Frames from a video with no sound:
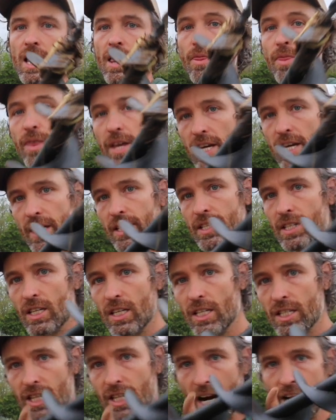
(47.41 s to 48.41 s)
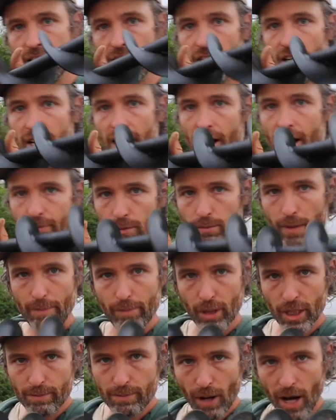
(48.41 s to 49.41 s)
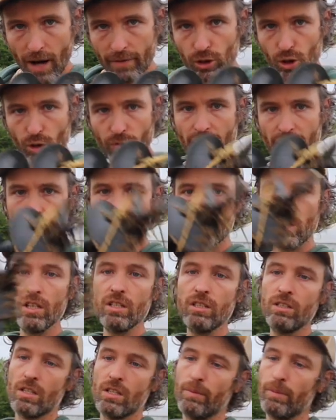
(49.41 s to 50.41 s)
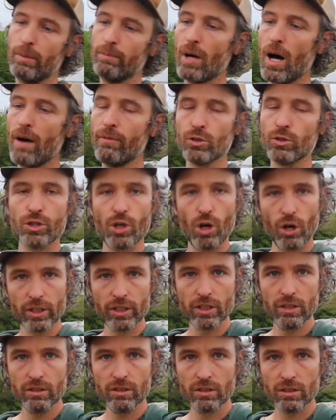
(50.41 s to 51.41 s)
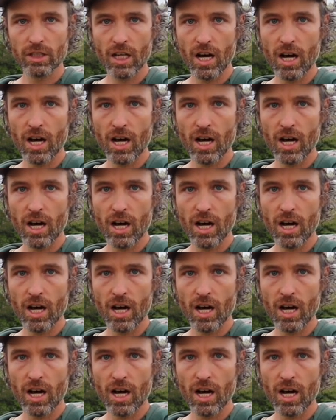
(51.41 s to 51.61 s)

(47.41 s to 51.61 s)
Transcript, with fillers: This is an idea I got from my buddy Pavlo Vechkin up at Pavel's Garden uh,